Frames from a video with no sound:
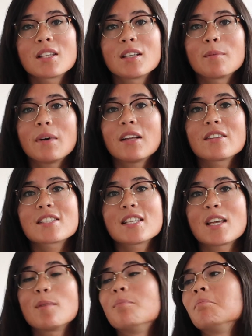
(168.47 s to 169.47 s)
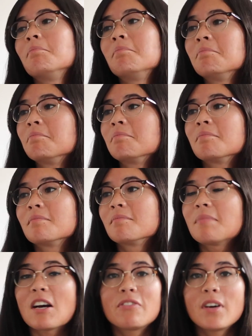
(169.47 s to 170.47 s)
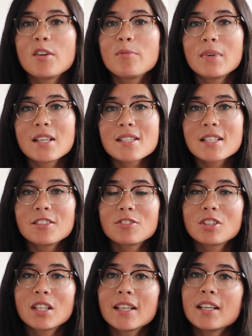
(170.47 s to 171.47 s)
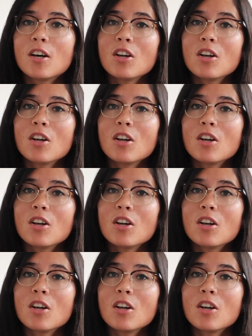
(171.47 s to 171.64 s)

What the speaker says: within about the same, about 5 minutes literally.